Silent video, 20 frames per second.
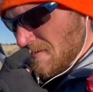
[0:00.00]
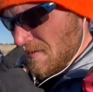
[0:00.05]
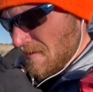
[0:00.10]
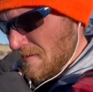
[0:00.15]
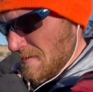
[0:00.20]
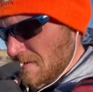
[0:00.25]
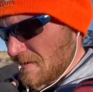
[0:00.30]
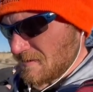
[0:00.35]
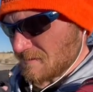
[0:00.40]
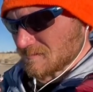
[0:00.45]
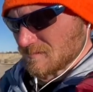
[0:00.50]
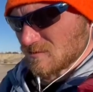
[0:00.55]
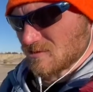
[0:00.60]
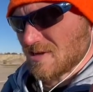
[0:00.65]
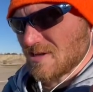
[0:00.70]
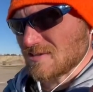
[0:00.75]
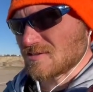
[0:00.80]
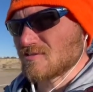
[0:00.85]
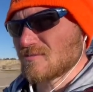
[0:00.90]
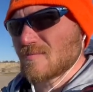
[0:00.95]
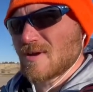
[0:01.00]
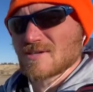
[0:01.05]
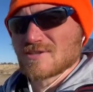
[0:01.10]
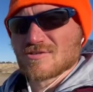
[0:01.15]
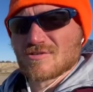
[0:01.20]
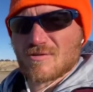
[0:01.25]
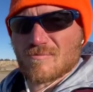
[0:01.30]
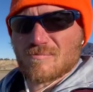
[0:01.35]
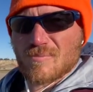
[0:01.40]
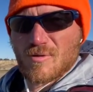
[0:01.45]

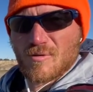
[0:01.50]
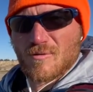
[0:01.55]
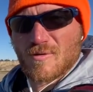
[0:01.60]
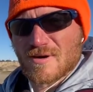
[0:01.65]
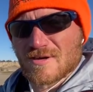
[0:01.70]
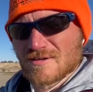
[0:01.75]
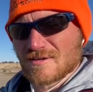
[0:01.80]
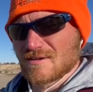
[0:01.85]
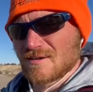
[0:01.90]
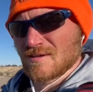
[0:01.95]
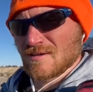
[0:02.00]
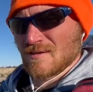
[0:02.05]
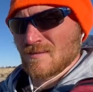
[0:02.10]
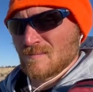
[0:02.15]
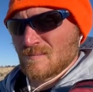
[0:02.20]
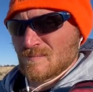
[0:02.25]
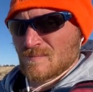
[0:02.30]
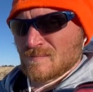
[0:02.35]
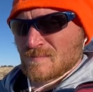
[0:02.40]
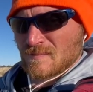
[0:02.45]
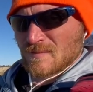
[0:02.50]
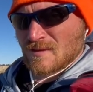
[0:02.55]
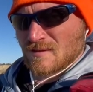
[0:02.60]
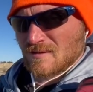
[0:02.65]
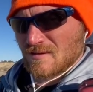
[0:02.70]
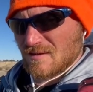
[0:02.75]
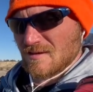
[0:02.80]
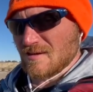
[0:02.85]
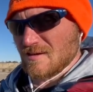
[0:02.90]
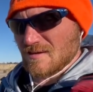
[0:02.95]
transformational point
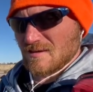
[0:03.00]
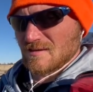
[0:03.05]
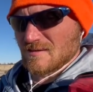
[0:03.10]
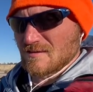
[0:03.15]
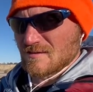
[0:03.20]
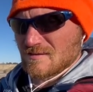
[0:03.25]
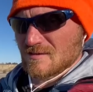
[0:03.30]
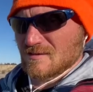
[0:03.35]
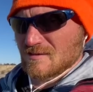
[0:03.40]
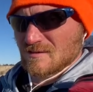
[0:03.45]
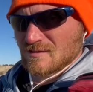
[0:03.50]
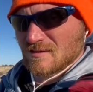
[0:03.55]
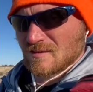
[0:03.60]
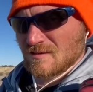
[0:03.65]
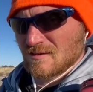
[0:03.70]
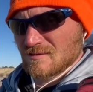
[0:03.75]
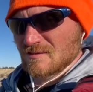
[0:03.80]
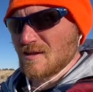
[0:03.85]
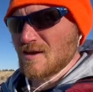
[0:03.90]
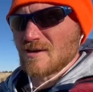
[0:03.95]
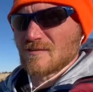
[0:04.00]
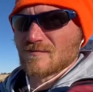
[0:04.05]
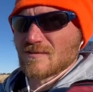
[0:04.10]
in life.